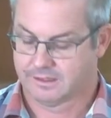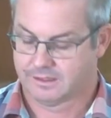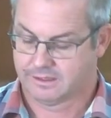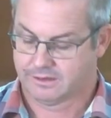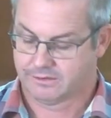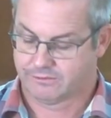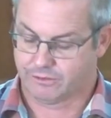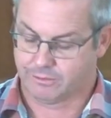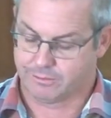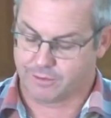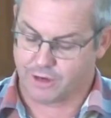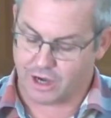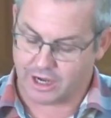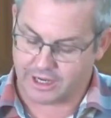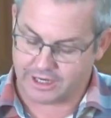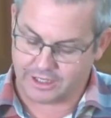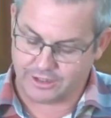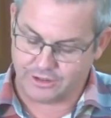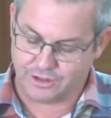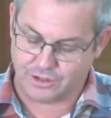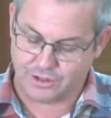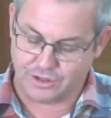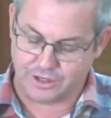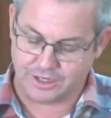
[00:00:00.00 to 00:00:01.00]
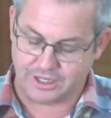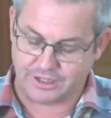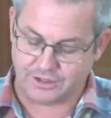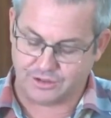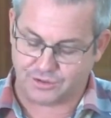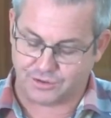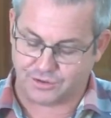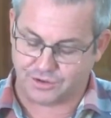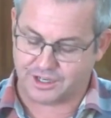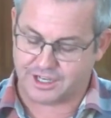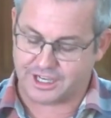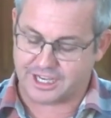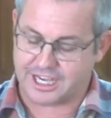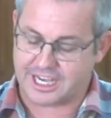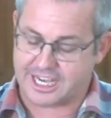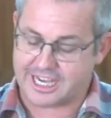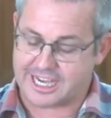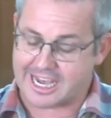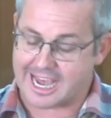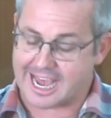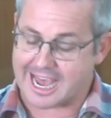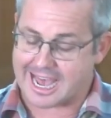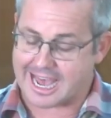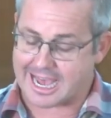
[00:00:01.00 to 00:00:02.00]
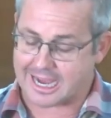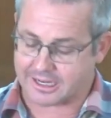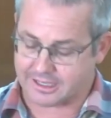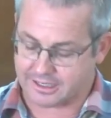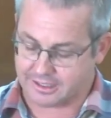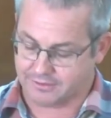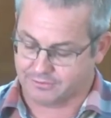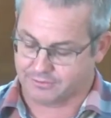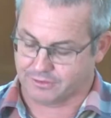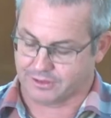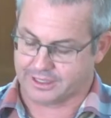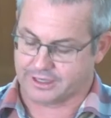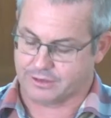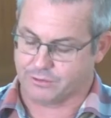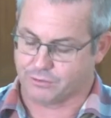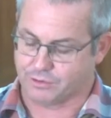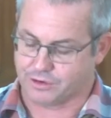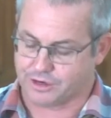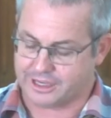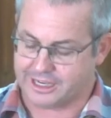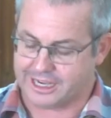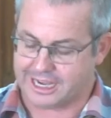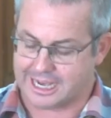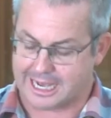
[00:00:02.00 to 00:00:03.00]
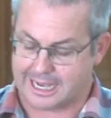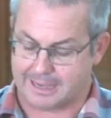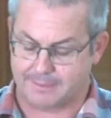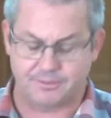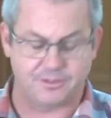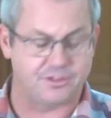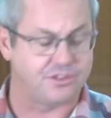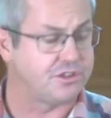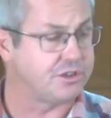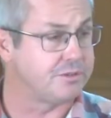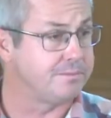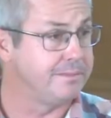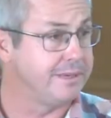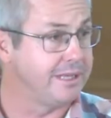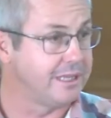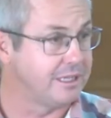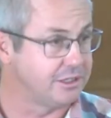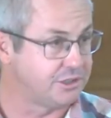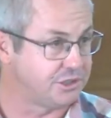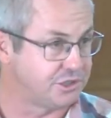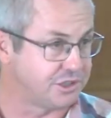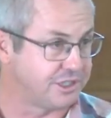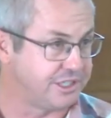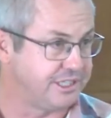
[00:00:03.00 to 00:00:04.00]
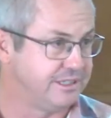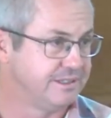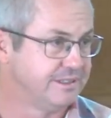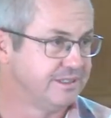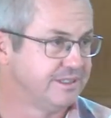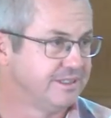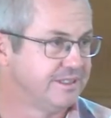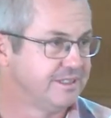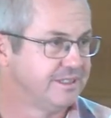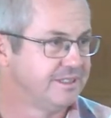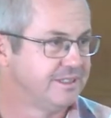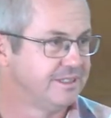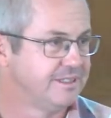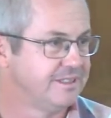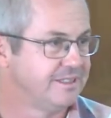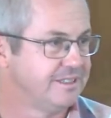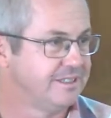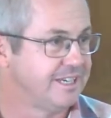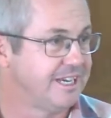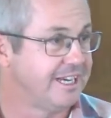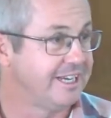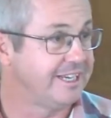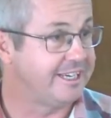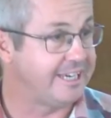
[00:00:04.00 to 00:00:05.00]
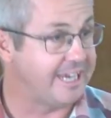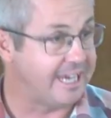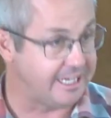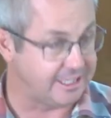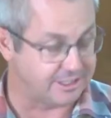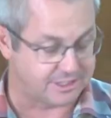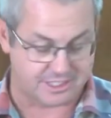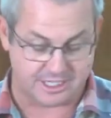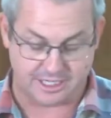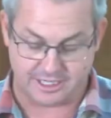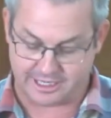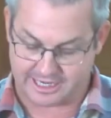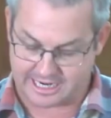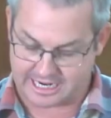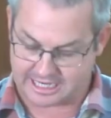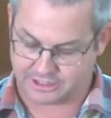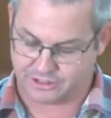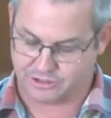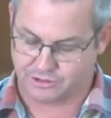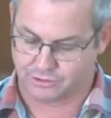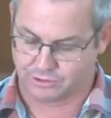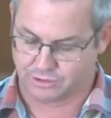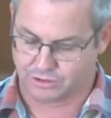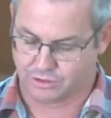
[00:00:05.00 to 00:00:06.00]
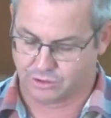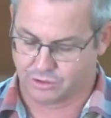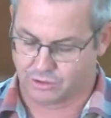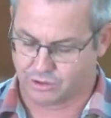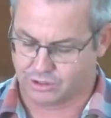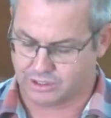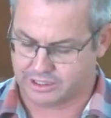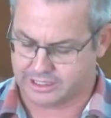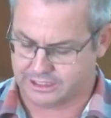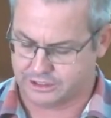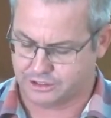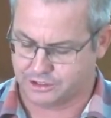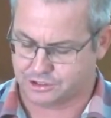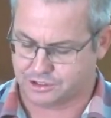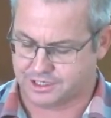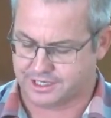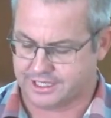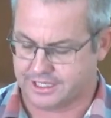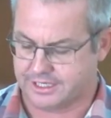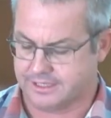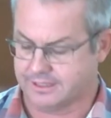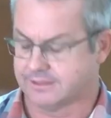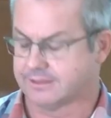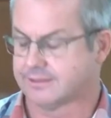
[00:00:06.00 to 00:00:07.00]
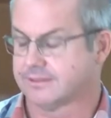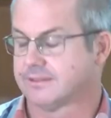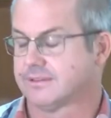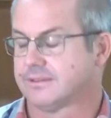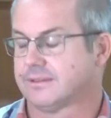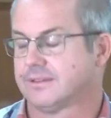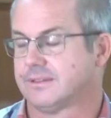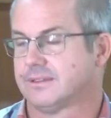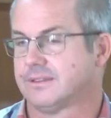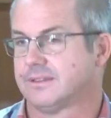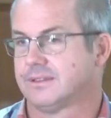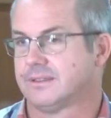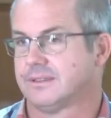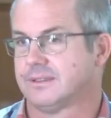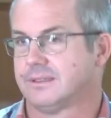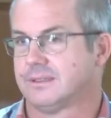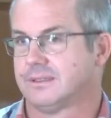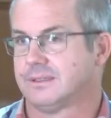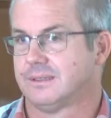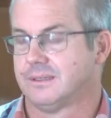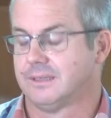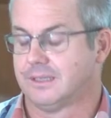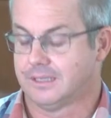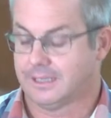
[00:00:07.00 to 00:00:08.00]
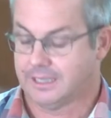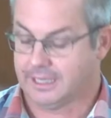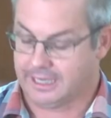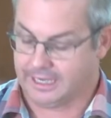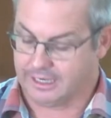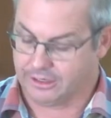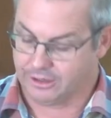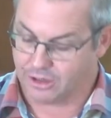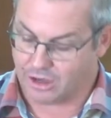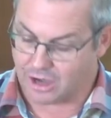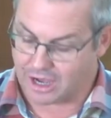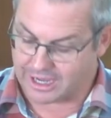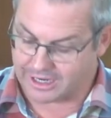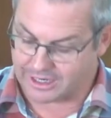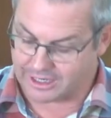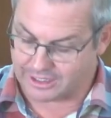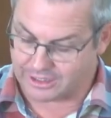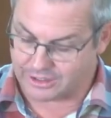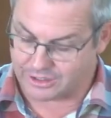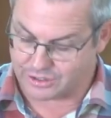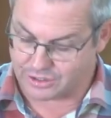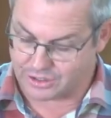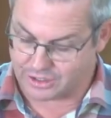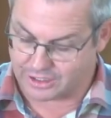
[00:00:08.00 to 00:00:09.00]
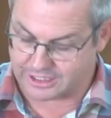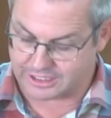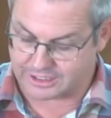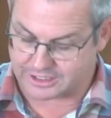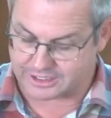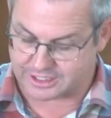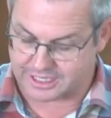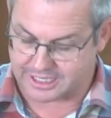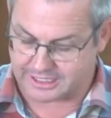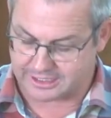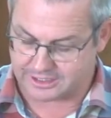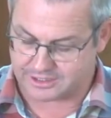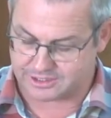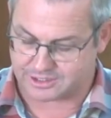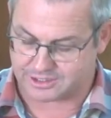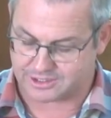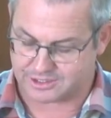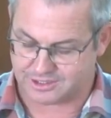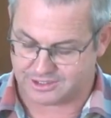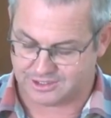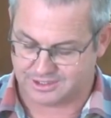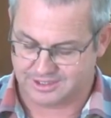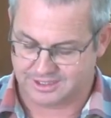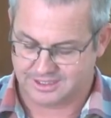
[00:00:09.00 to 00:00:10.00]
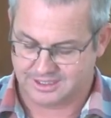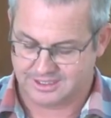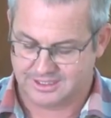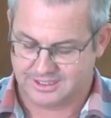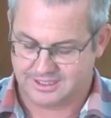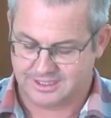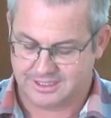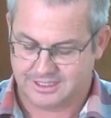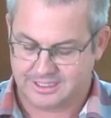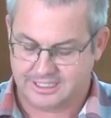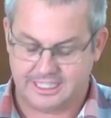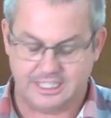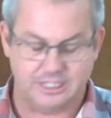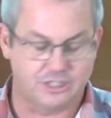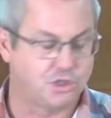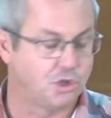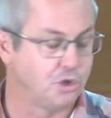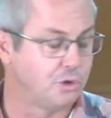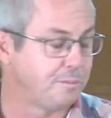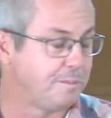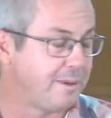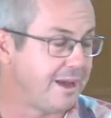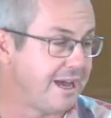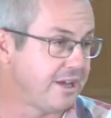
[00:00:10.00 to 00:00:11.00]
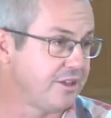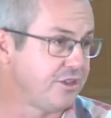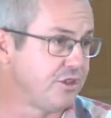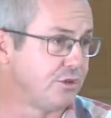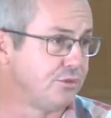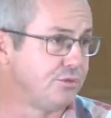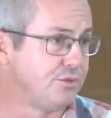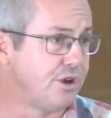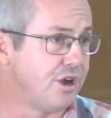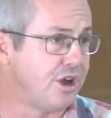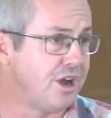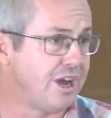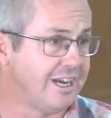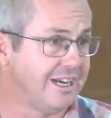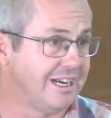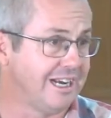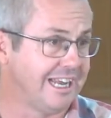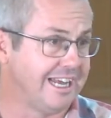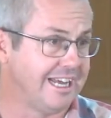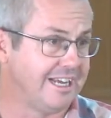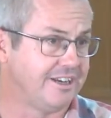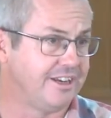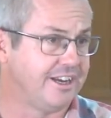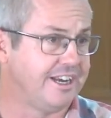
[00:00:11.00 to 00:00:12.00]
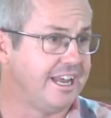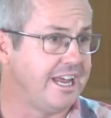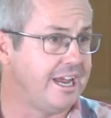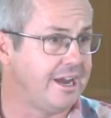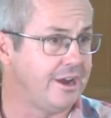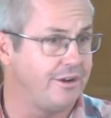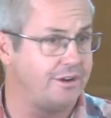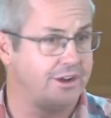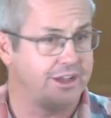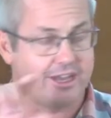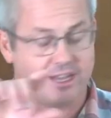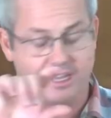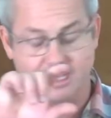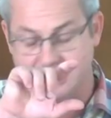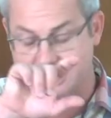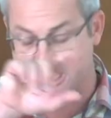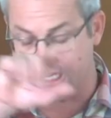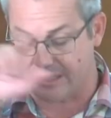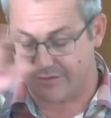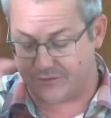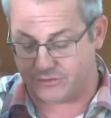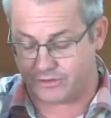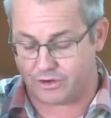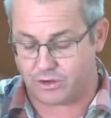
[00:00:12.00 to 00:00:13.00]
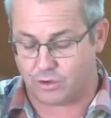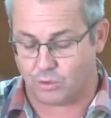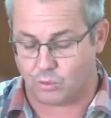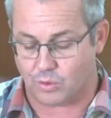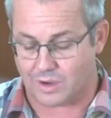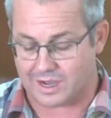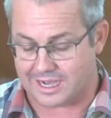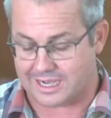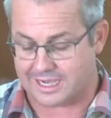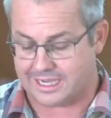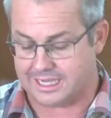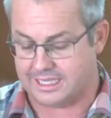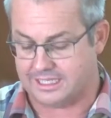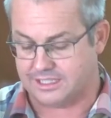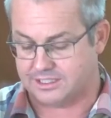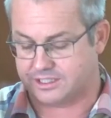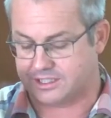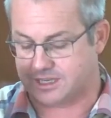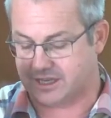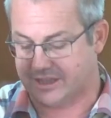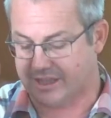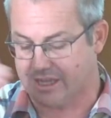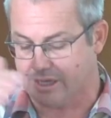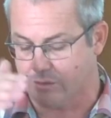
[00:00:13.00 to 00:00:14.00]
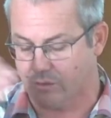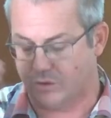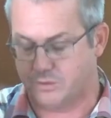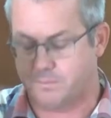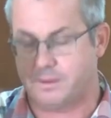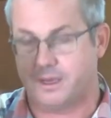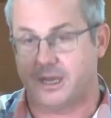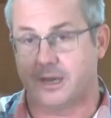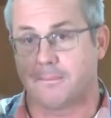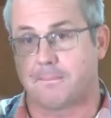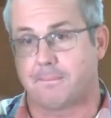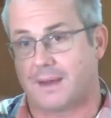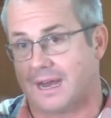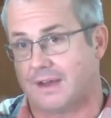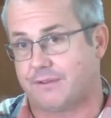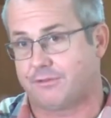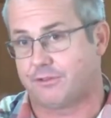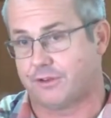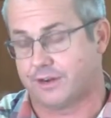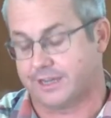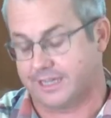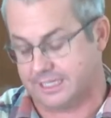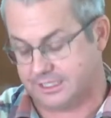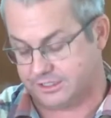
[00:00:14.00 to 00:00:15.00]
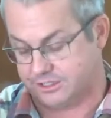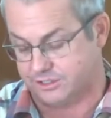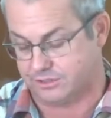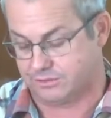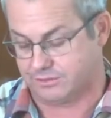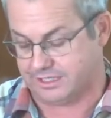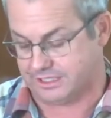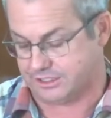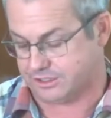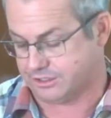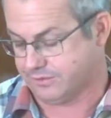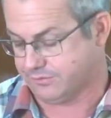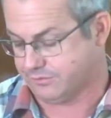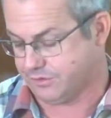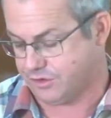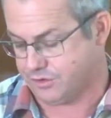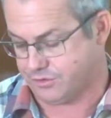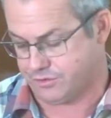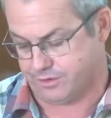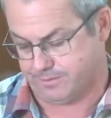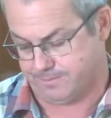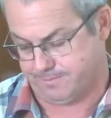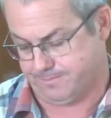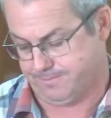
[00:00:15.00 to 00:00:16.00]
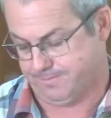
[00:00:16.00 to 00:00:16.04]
From 1933, he actively rearmed the military against international law and treaty. In 1936, he took back the Rhineland, an area given away so there would be a buffer against the rest of Europe.